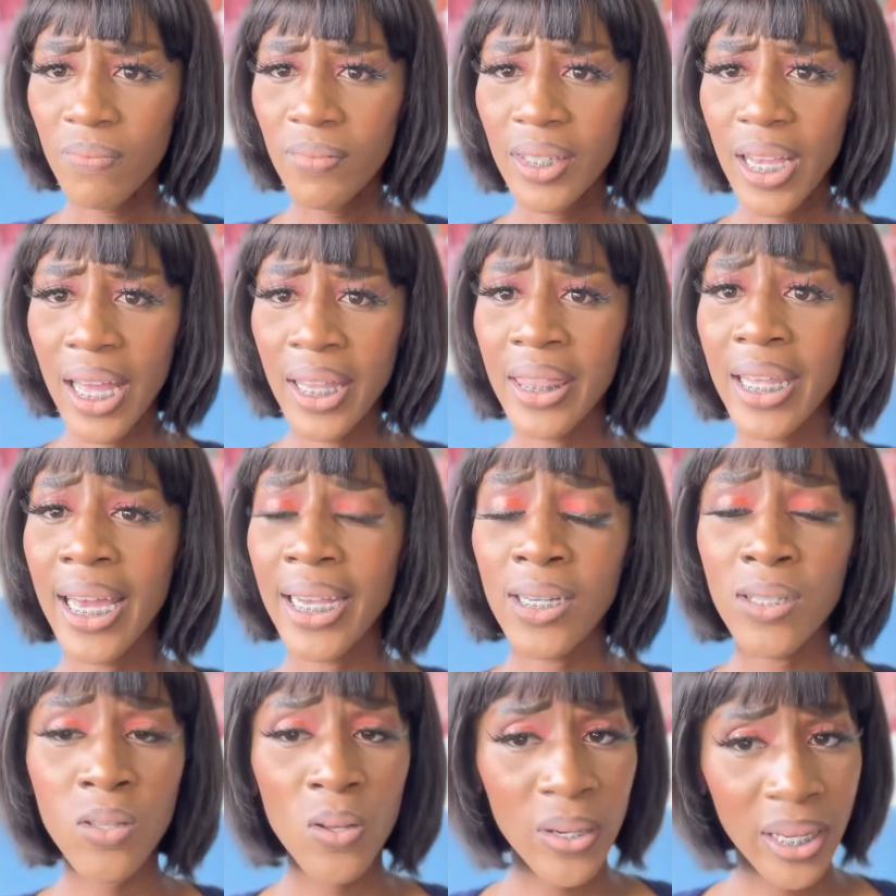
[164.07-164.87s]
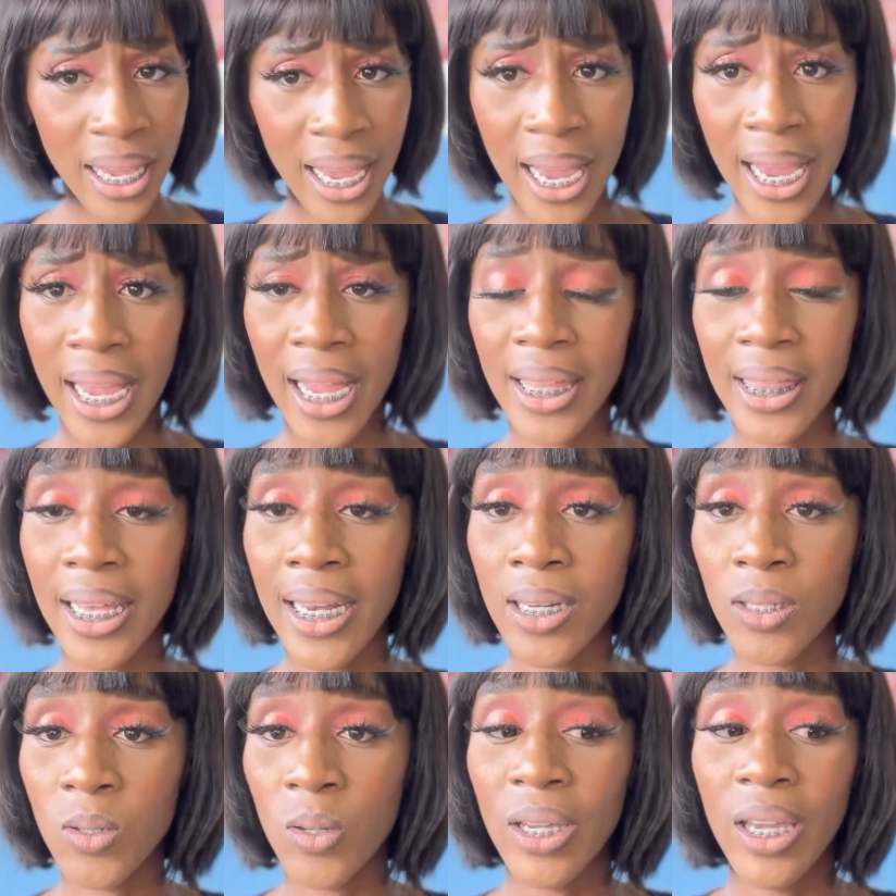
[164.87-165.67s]
And that is okay.
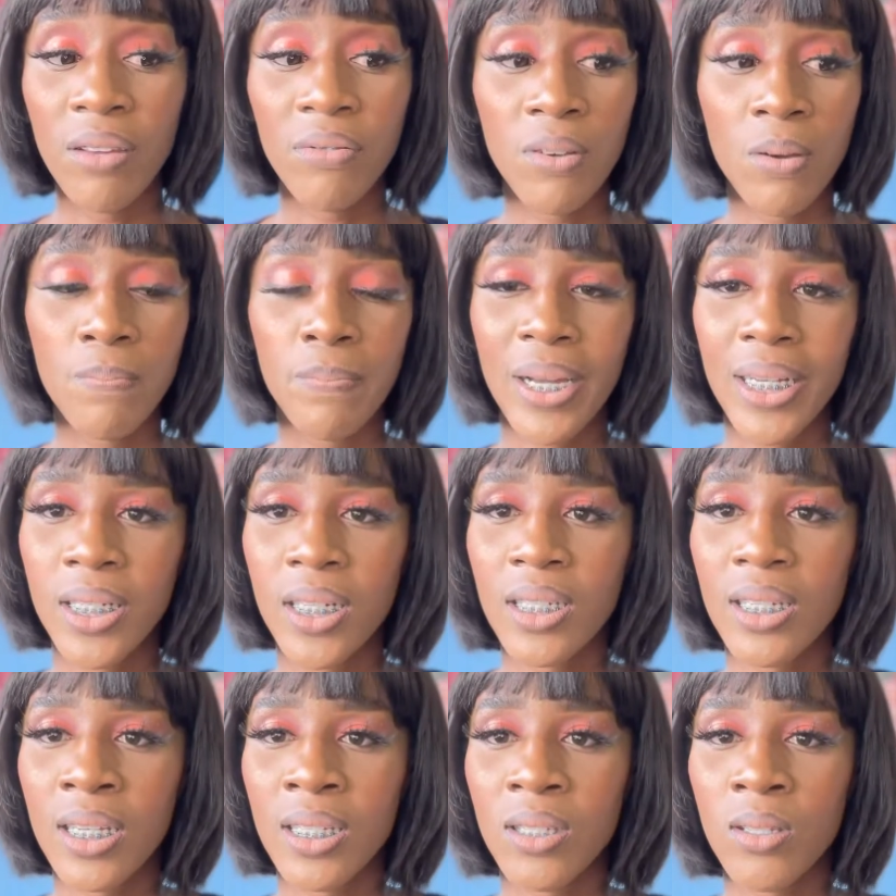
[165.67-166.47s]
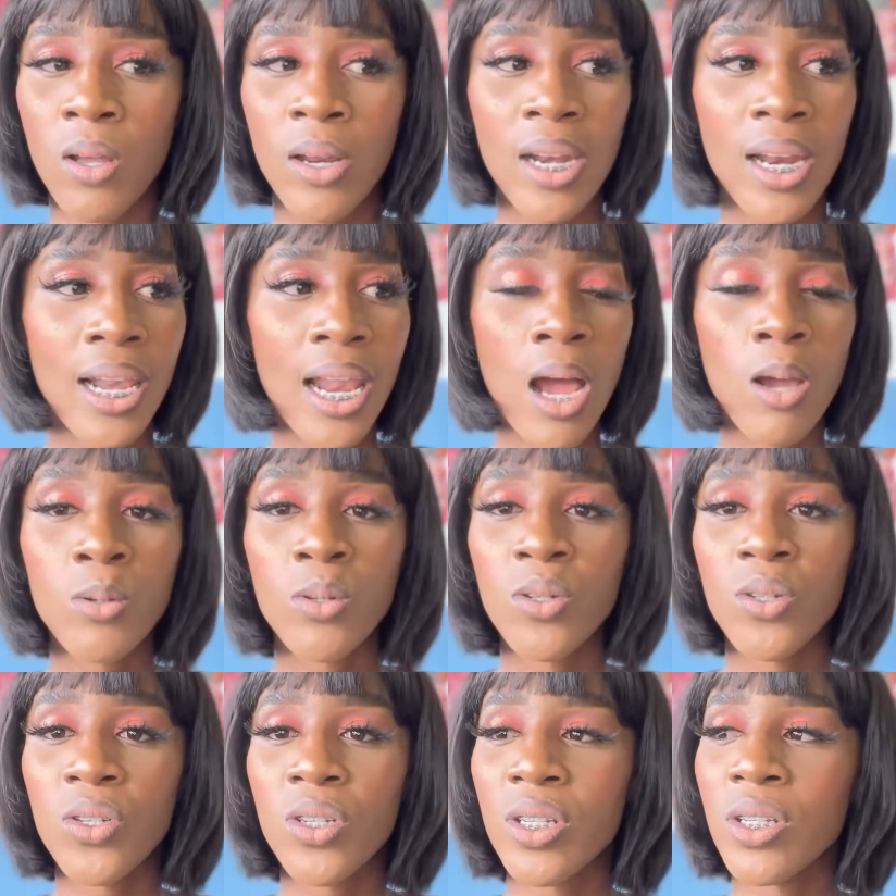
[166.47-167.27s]
If your budget does not allow,
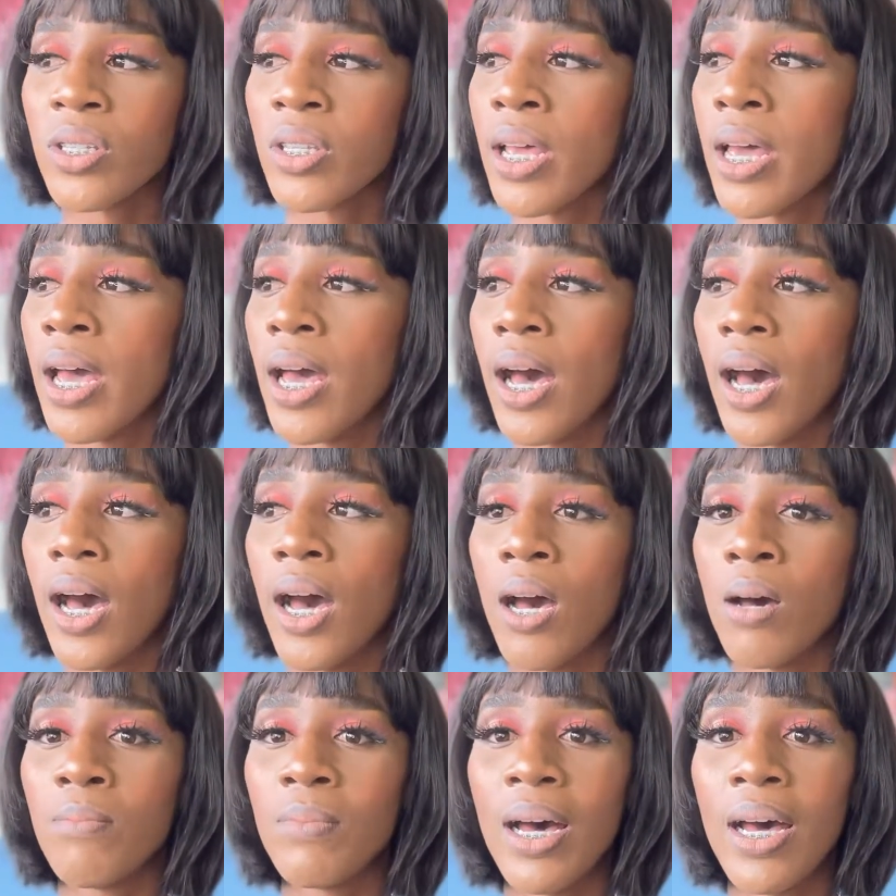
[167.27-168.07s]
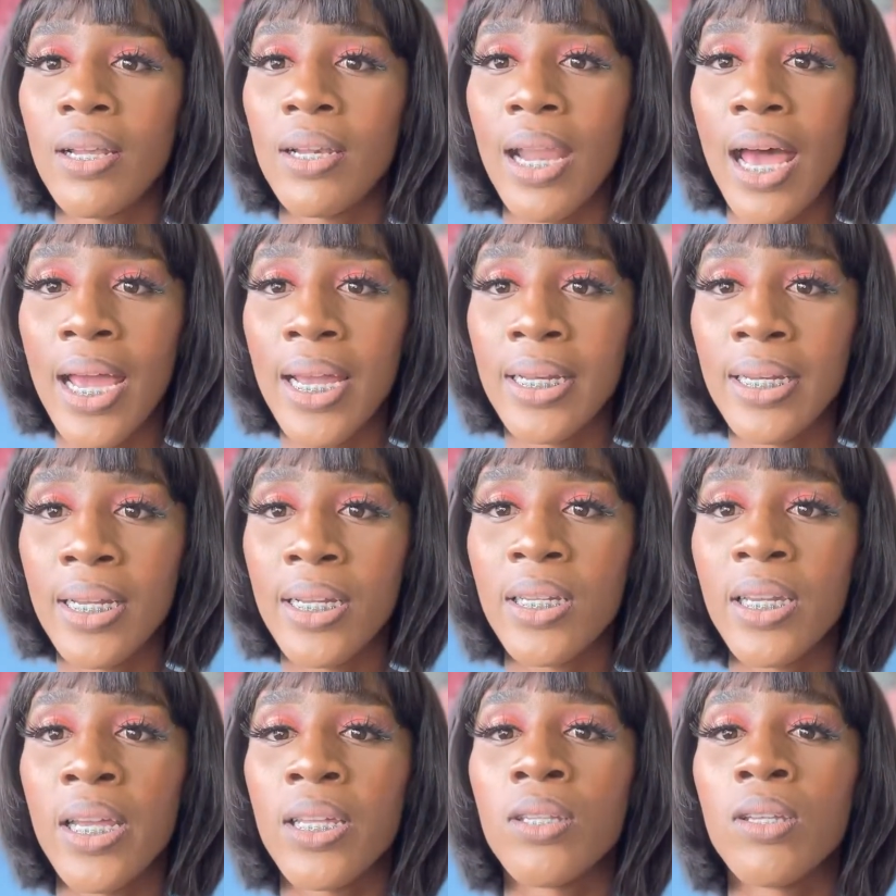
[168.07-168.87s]
you just align
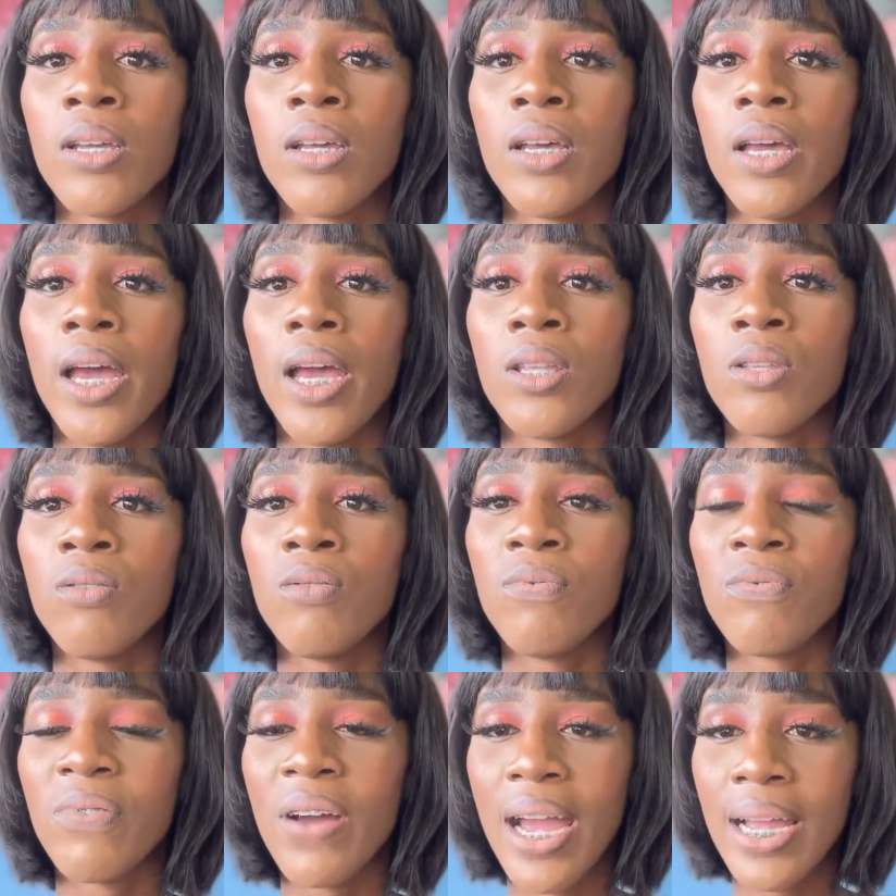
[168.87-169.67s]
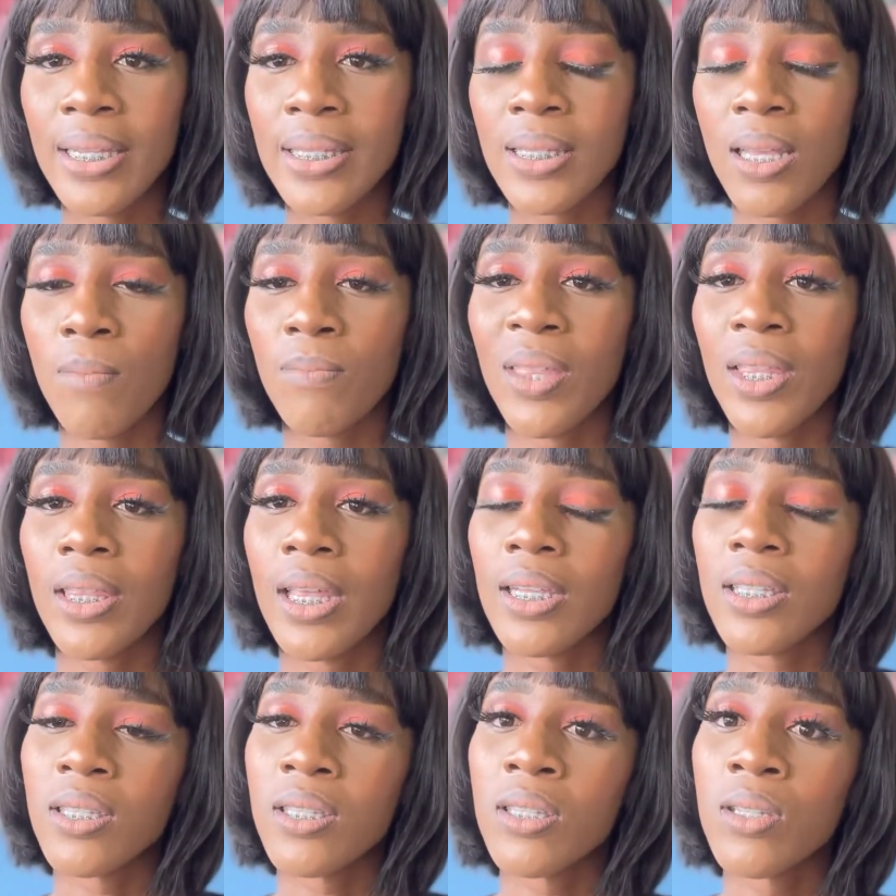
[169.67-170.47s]
it and you find something
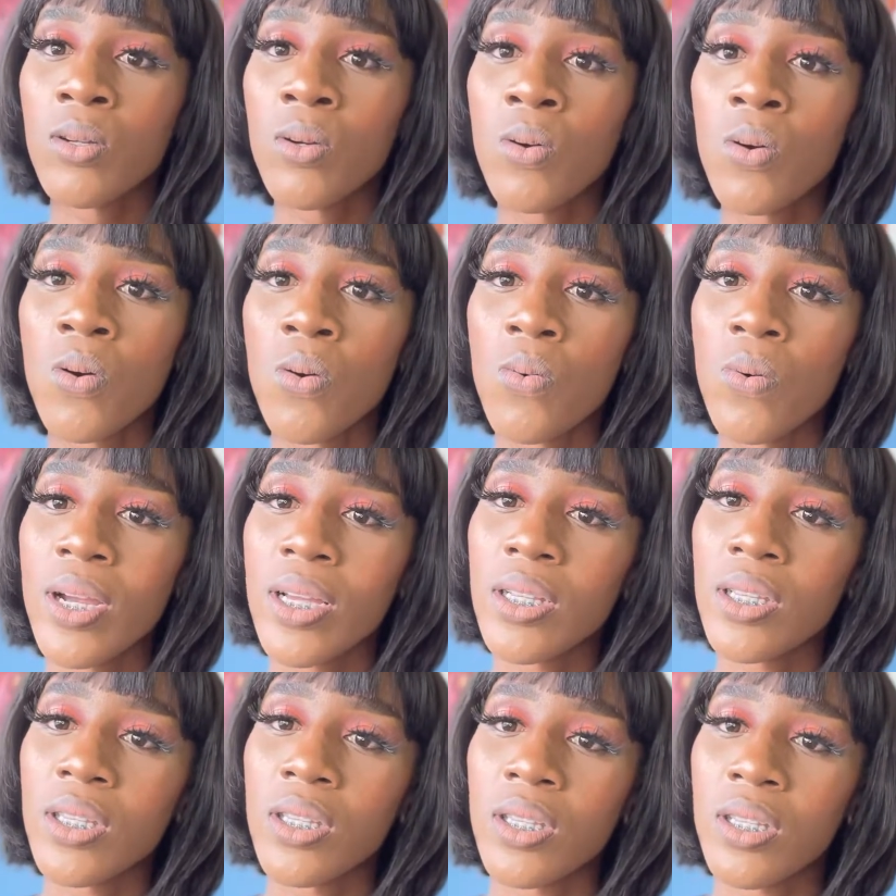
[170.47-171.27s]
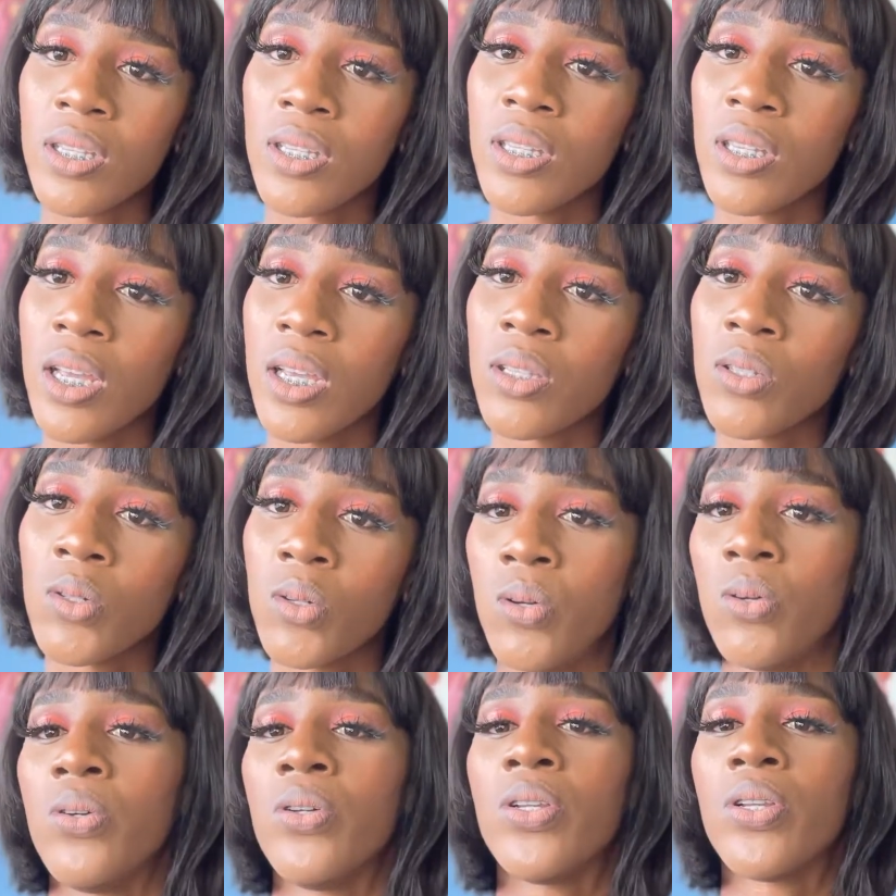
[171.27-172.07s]
that still works just as
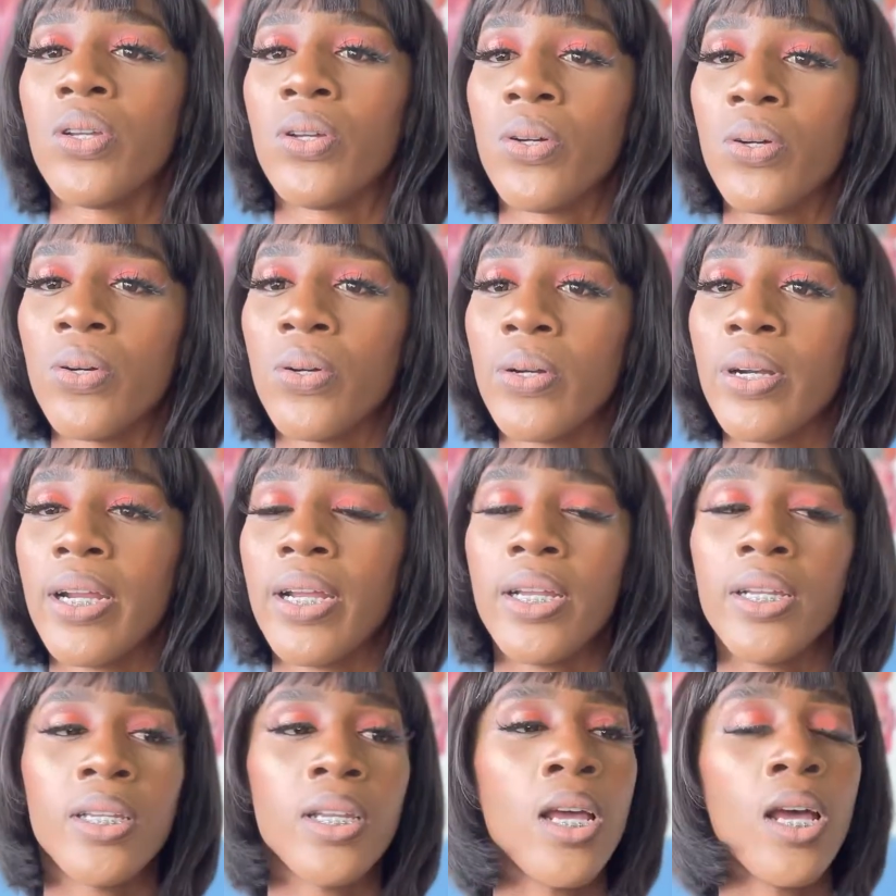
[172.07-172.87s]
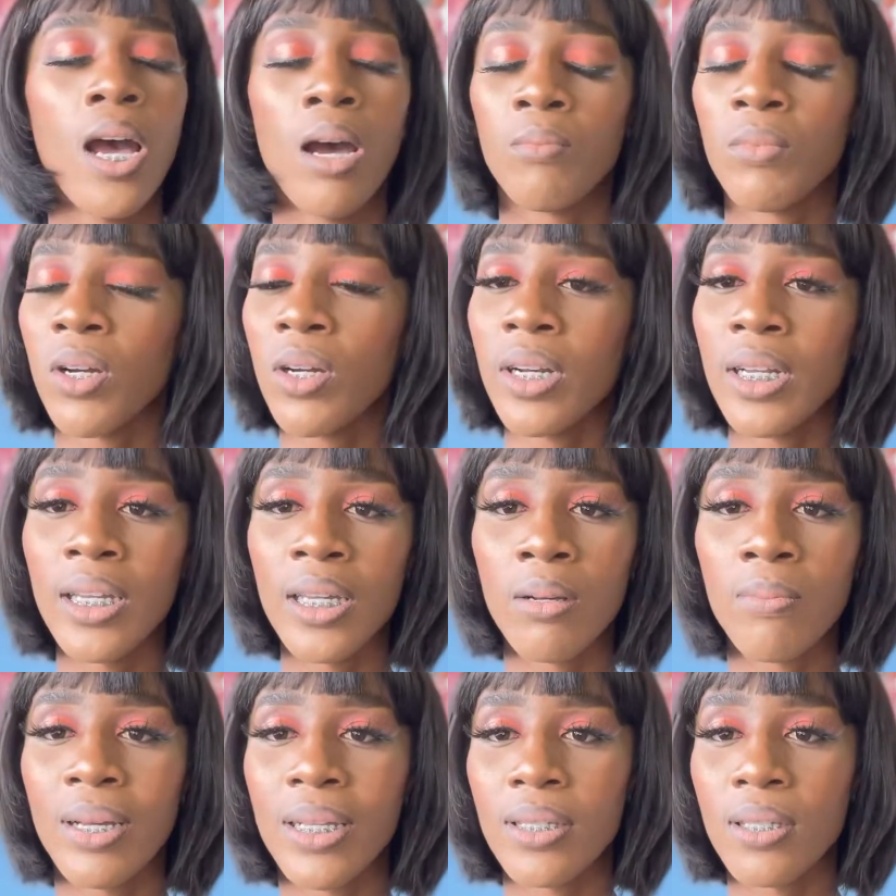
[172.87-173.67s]
good. All right, I'm not going to
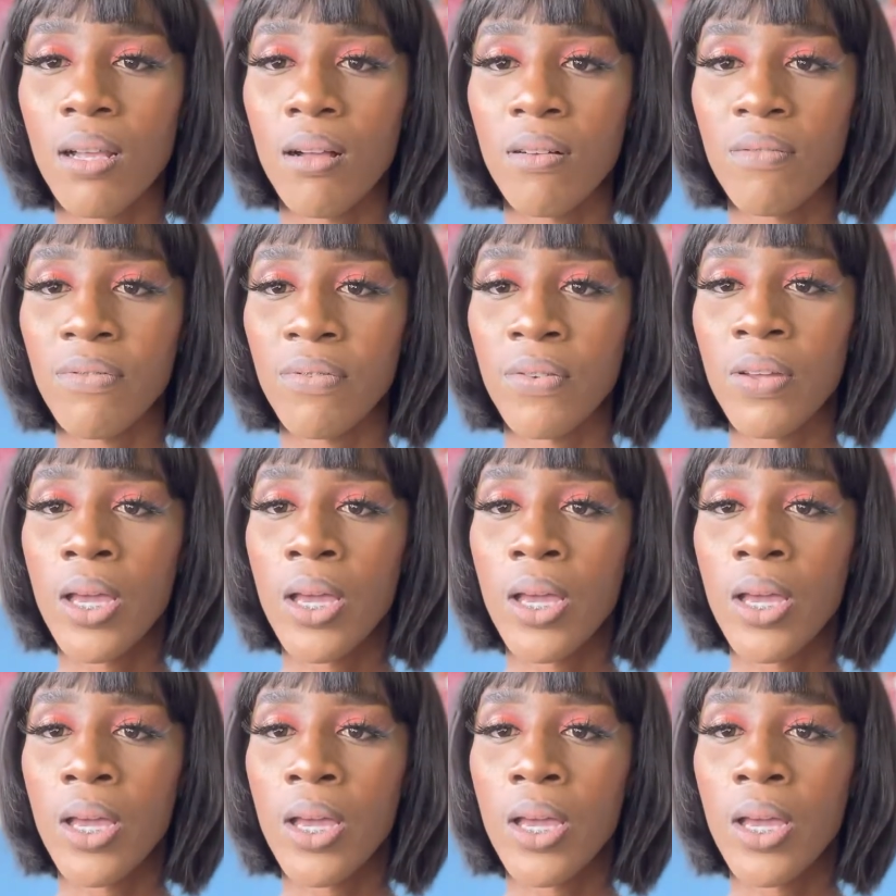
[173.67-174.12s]
kill myself.